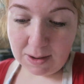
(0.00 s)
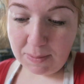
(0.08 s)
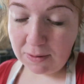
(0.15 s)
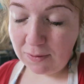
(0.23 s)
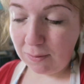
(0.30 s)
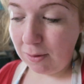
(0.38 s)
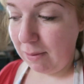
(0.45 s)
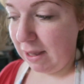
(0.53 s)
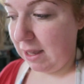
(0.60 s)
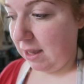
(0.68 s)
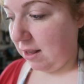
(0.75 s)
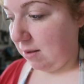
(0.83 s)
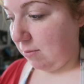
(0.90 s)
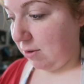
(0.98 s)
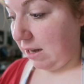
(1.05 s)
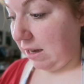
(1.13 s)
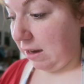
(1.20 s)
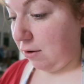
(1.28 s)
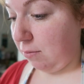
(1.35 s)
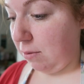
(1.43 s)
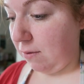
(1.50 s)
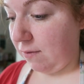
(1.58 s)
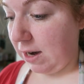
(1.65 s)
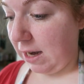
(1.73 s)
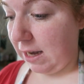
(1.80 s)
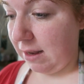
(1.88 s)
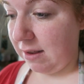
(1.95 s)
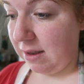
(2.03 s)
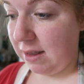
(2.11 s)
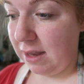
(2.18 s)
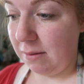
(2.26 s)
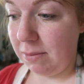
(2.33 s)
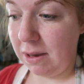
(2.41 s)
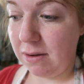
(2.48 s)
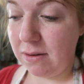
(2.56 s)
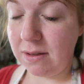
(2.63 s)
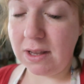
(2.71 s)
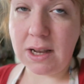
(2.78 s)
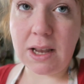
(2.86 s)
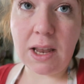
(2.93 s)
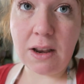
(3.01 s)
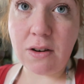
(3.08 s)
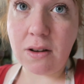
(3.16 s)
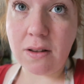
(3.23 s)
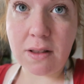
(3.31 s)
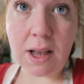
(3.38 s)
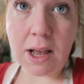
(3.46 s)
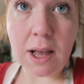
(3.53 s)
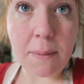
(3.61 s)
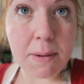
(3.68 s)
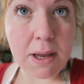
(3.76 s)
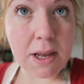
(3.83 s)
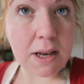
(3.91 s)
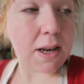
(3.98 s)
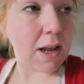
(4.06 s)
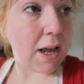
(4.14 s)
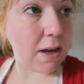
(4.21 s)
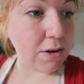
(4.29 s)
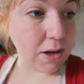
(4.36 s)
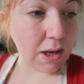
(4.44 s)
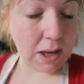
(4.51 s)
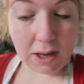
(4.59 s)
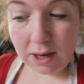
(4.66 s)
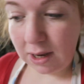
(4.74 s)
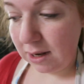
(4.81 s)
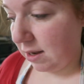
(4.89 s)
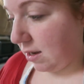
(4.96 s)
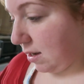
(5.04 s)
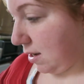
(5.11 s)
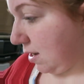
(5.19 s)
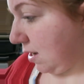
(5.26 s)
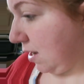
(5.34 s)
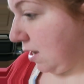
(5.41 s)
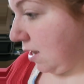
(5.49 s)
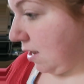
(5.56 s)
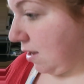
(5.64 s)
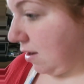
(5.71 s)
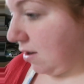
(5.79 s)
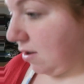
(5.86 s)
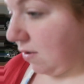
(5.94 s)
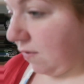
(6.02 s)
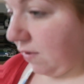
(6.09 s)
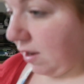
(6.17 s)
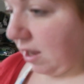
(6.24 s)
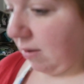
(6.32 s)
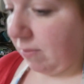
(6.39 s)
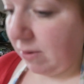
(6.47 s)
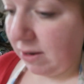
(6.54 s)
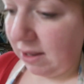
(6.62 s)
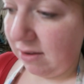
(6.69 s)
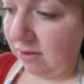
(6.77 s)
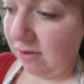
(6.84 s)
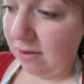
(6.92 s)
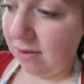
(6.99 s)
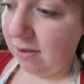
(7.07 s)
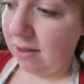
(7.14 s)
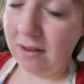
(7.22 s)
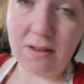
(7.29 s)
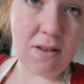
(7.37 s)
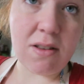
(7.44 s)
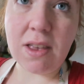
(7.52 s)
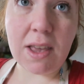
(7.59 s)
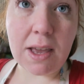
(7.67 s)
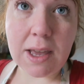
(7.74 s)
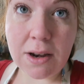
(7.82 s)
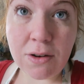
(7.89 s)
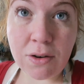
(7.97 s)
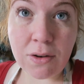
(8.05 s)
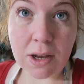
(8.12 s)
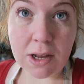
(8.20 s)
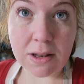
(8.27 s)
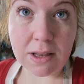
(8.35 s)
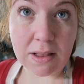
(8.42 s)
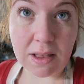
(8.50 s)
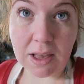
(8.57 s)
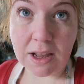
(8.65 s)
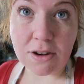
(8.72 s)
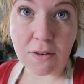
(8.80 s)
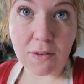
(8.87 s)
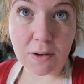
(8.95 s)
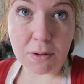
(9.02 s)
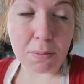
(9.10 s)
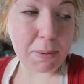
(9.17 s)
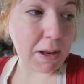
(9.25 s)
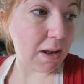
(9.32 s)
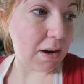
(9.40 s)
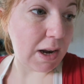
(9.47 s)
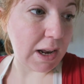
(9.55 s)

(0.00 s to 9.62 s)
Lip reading: Apart from the baking, it's more likely gonna be a very lazy day because I just am in agony. It's lovely, but it's just, there's nothing I can do. I can take the edge of it with pain.